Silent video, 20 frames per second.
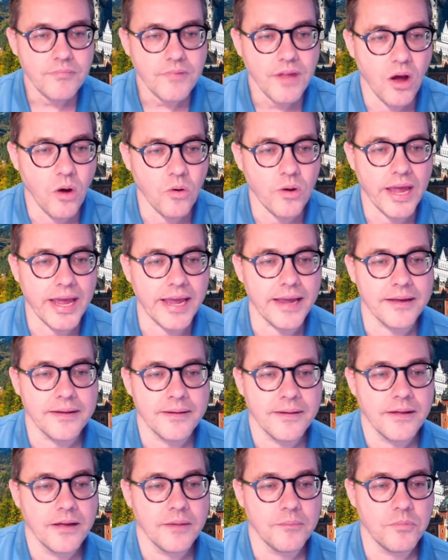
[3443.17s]
Okay,
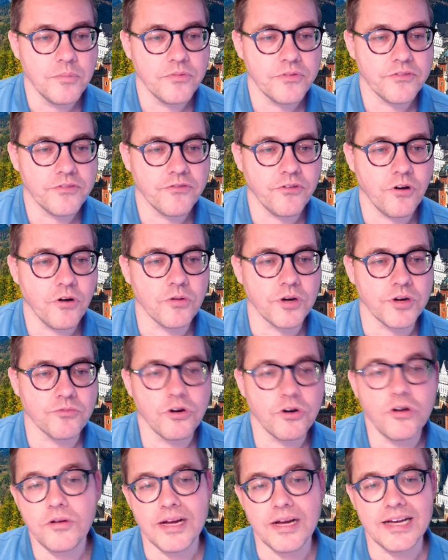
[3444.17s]
moving forward,
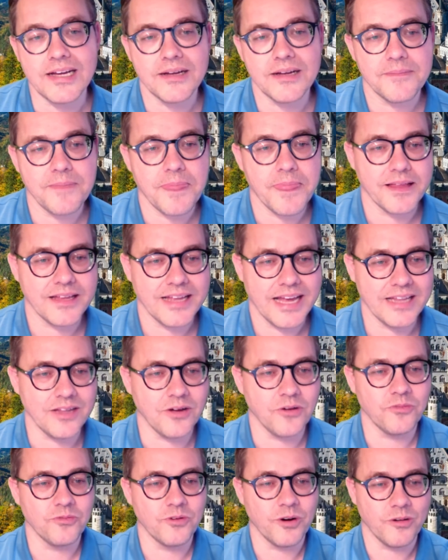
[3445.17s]
Rura.
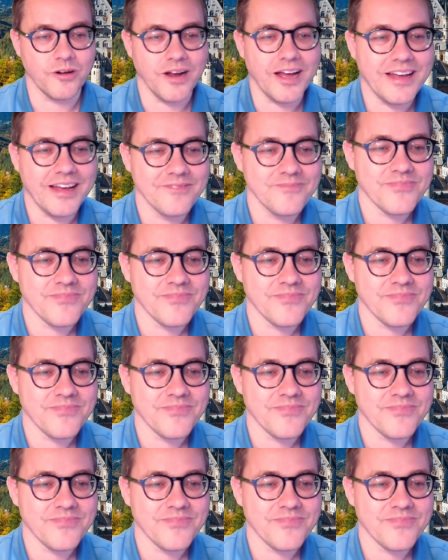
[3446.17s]
Hello, Rura.